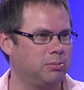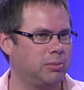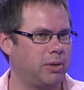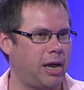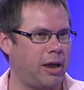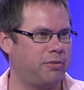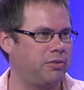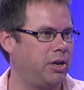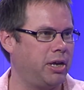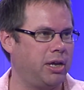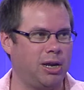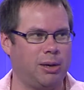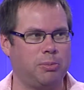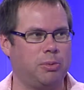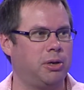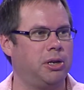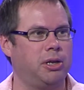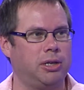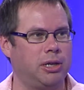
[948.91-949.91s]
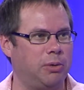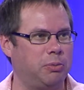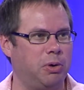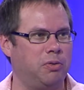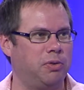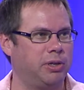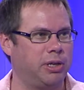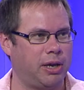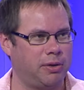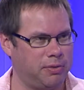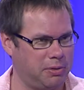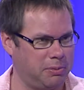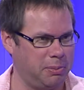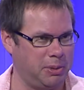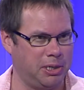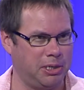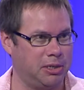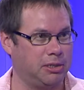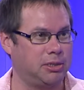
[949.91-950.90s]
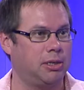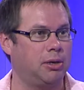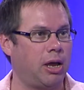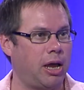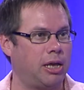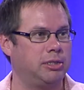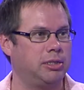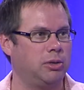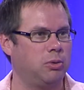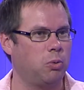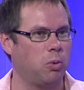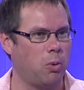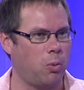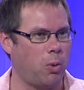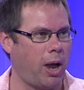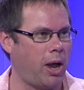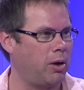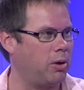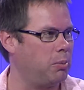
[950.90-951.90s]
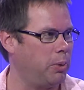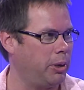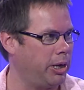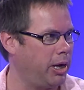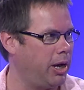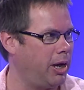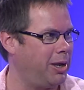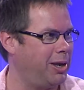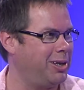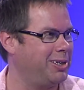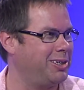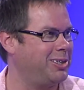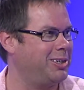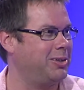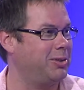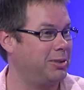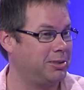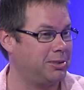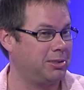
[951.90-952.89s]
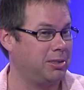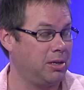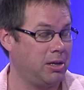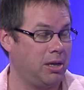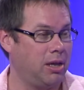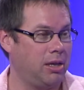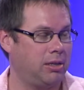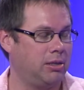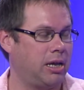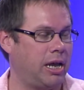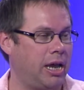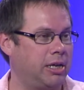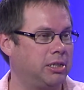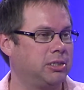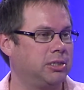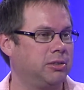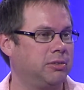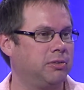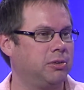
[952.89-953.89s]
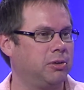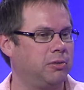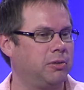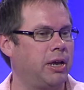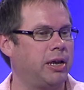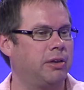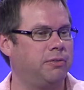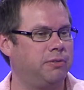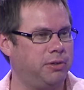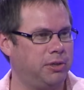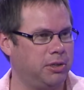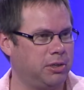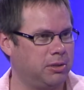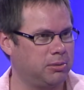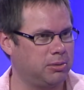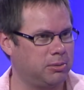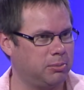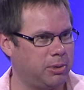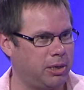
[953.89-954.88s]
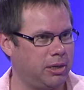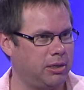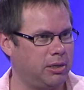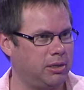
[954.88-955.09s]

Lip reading: after I got up on it, I went over to Kevin and immediately I said, wow, my God, this, I actually, I could feel my